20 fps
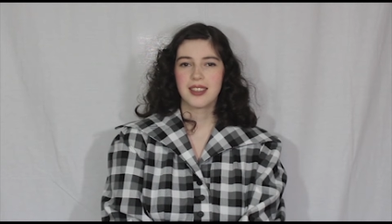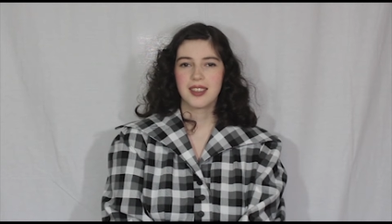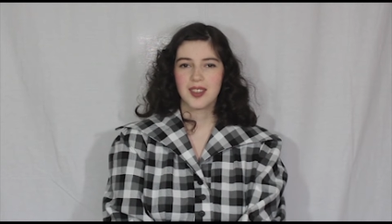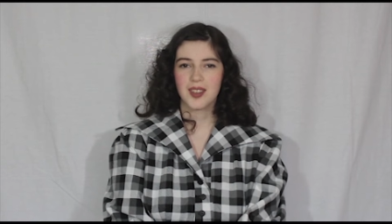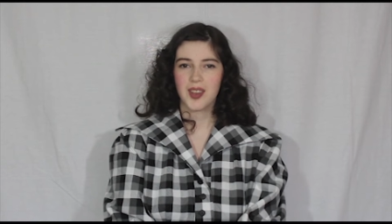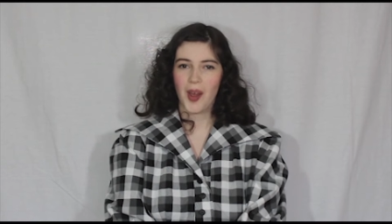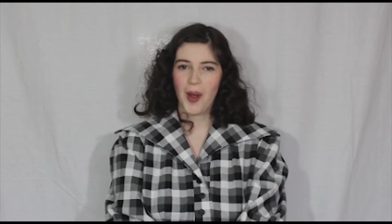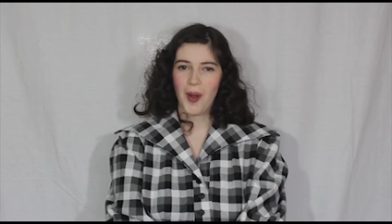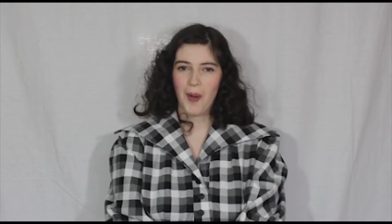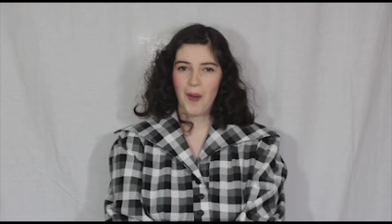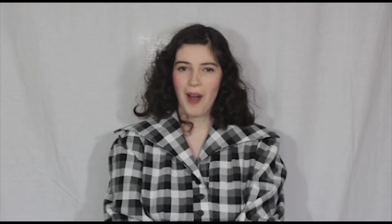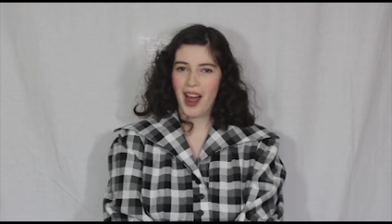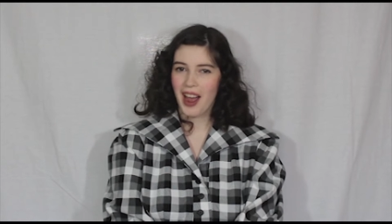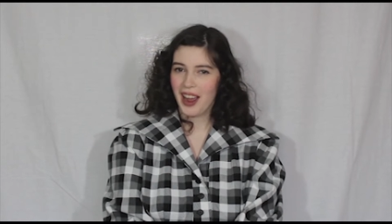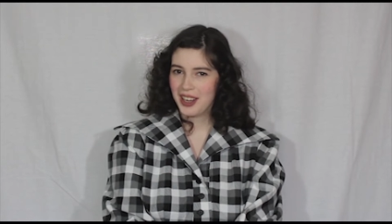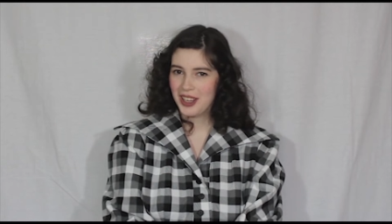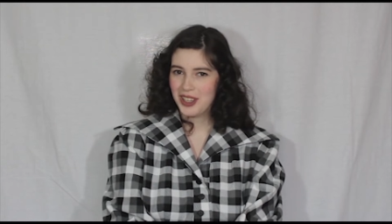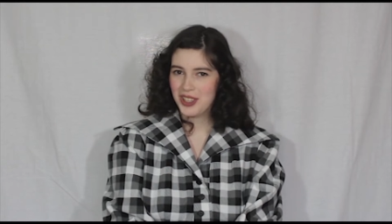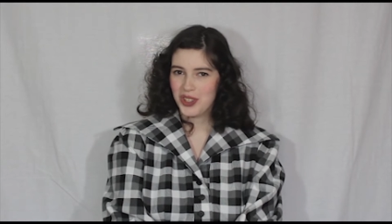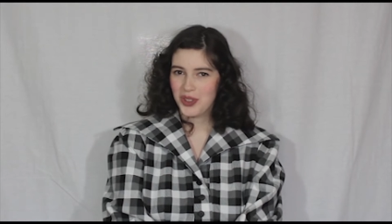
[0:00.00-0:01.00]
So
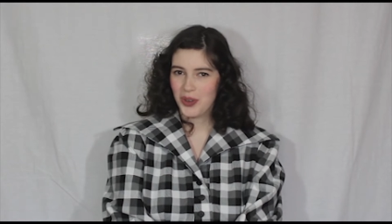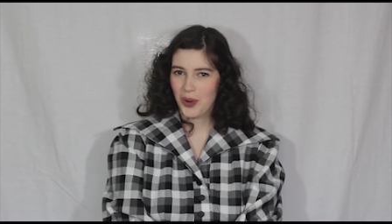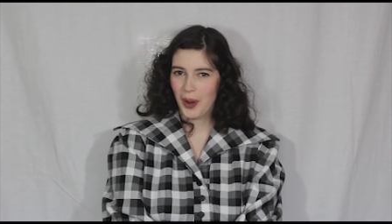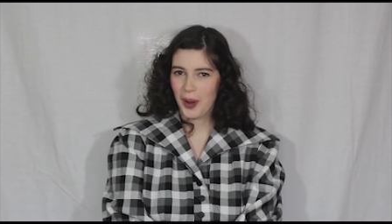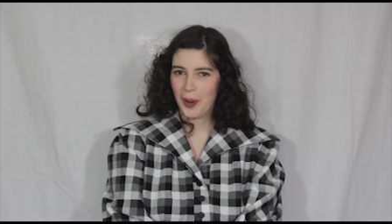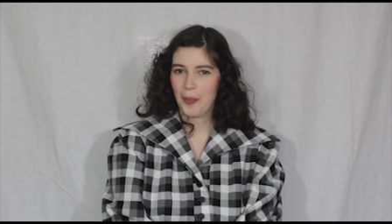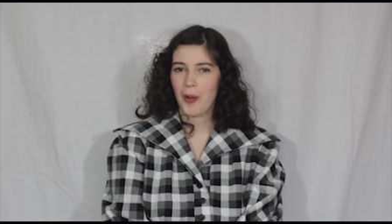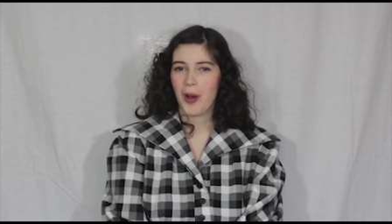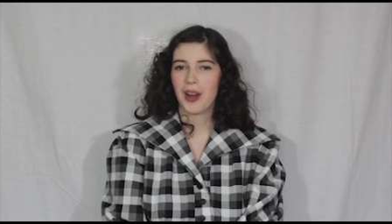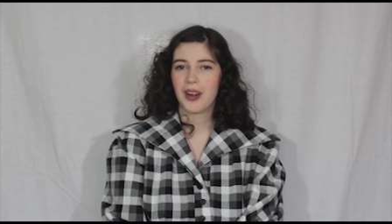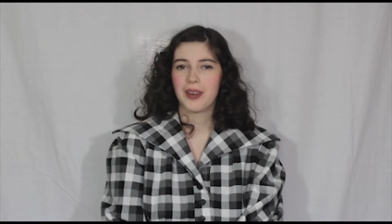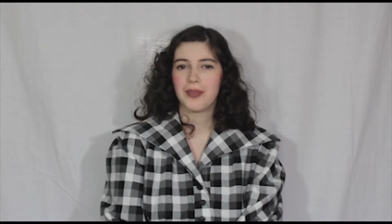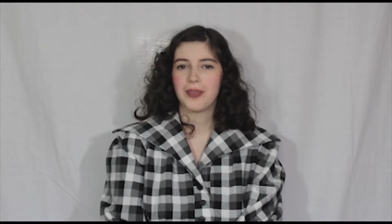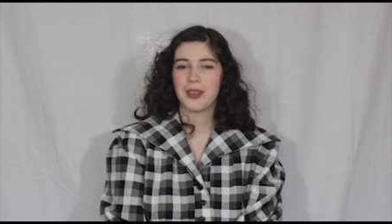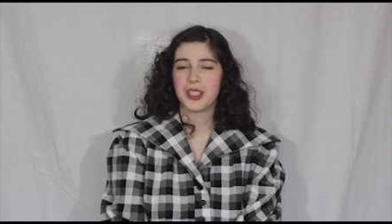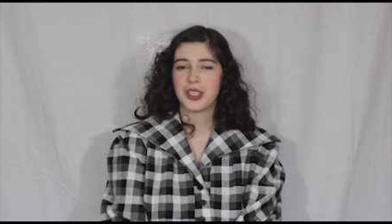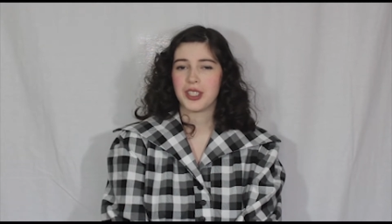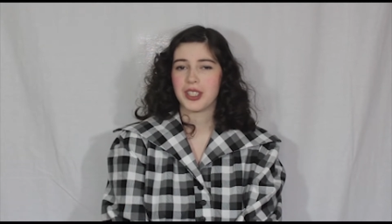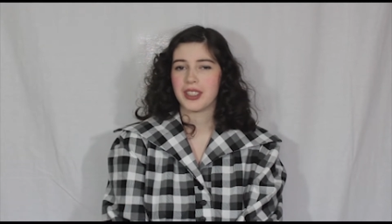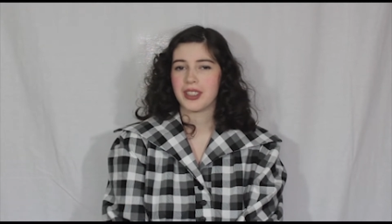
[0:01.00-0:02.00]
I enjoy
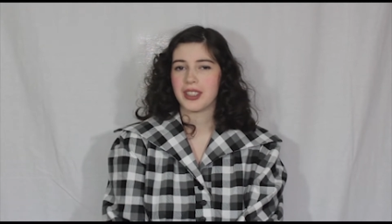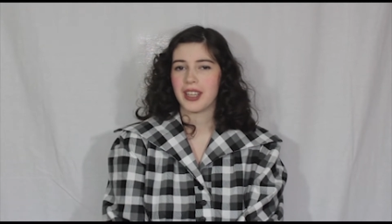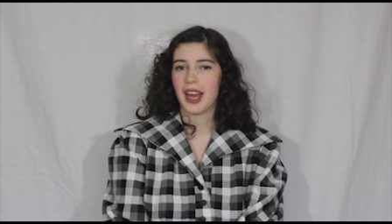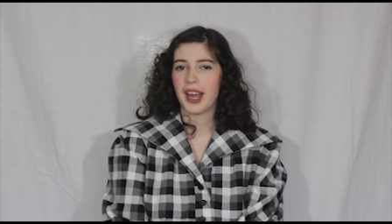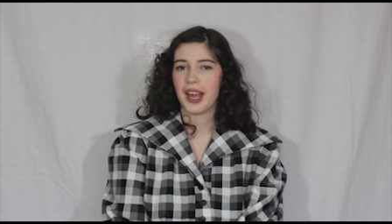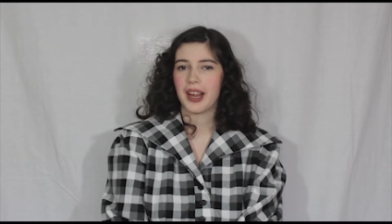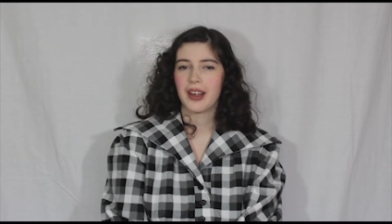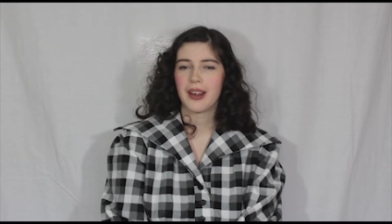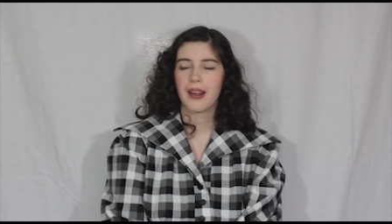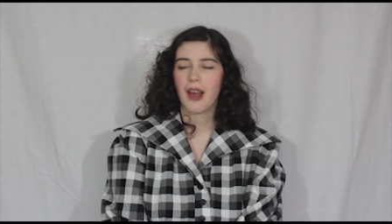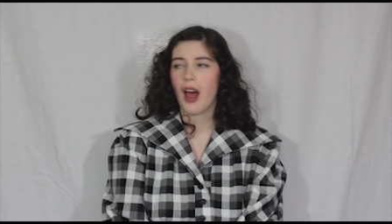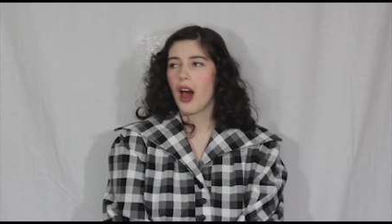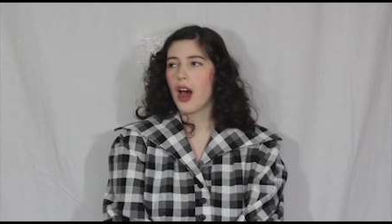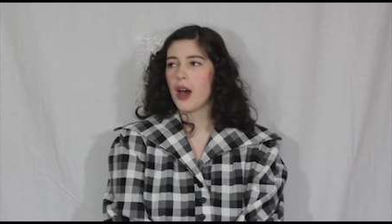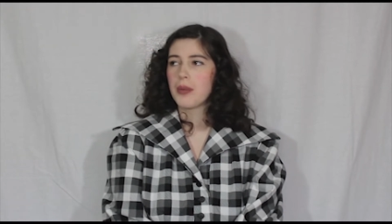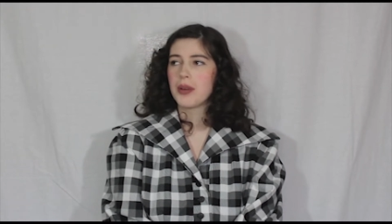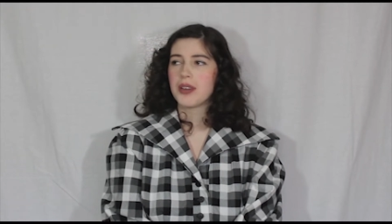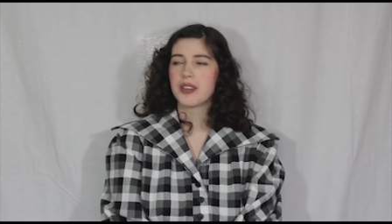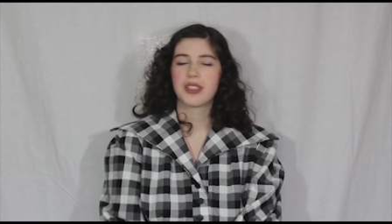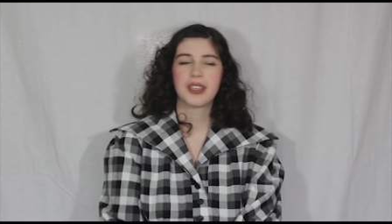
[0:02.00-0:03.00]
WandaVision like
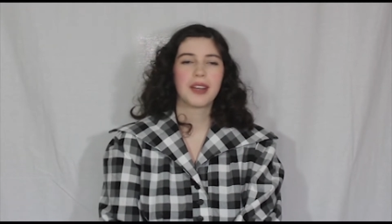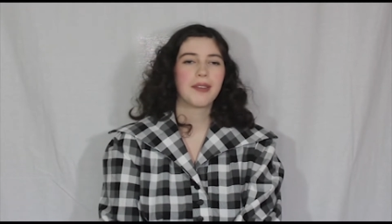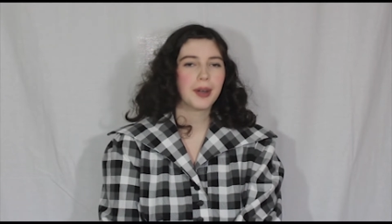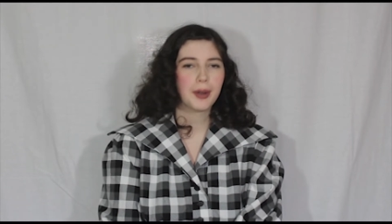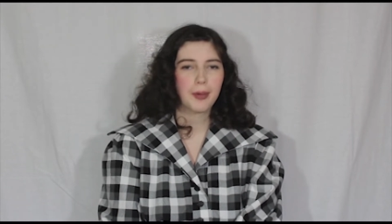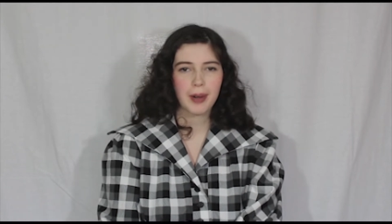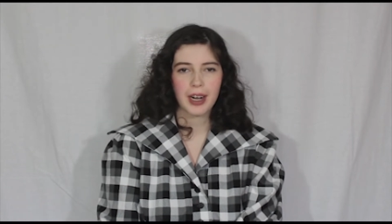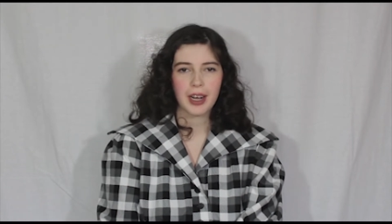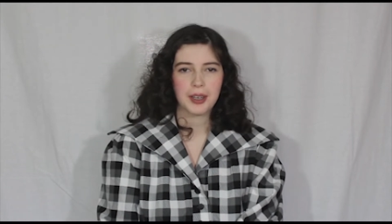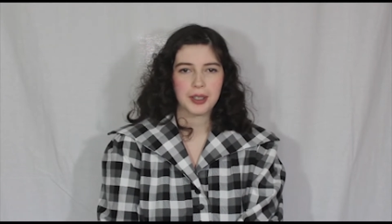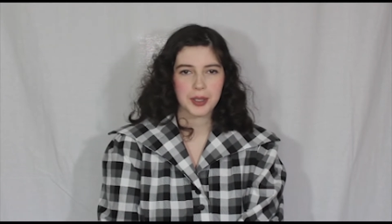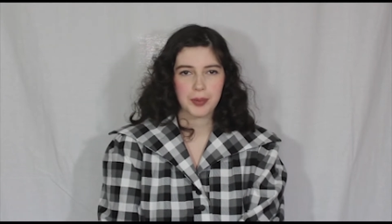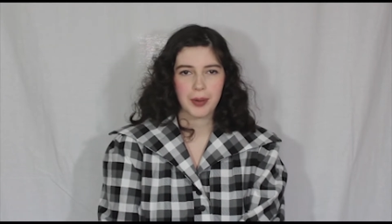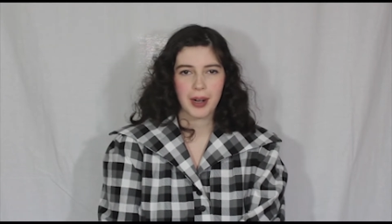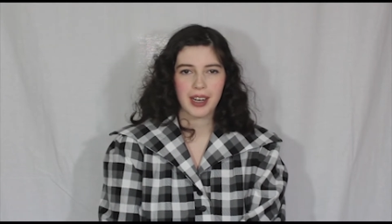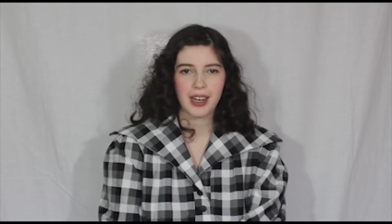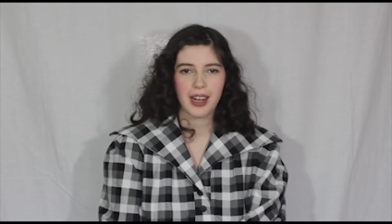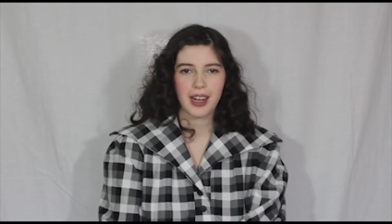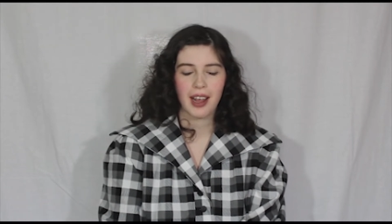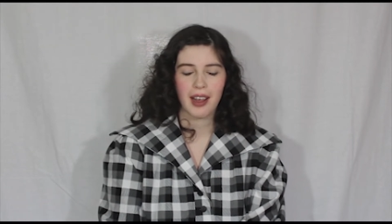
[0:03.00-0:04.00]
almost everyone else
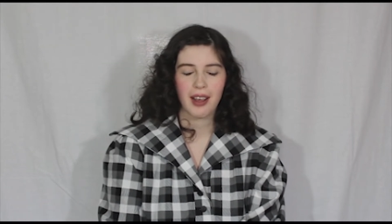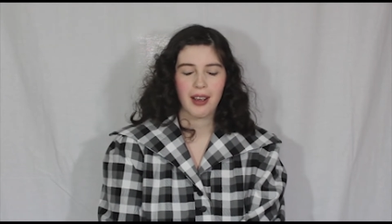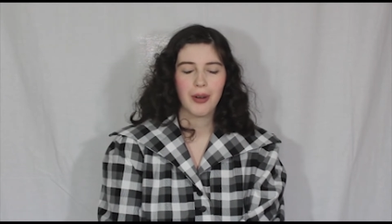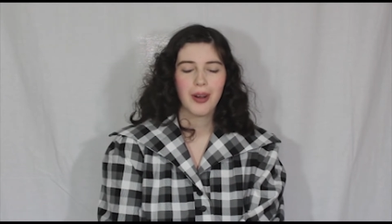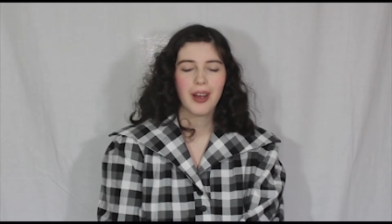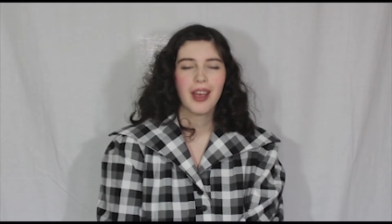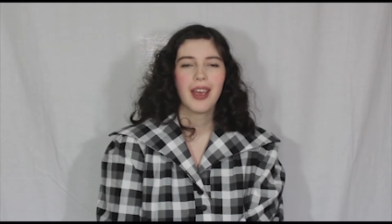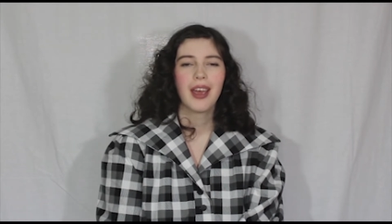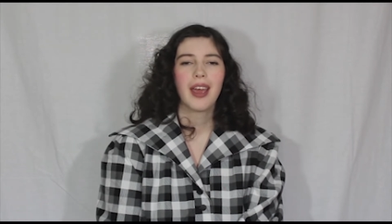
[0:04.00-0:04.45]
right now,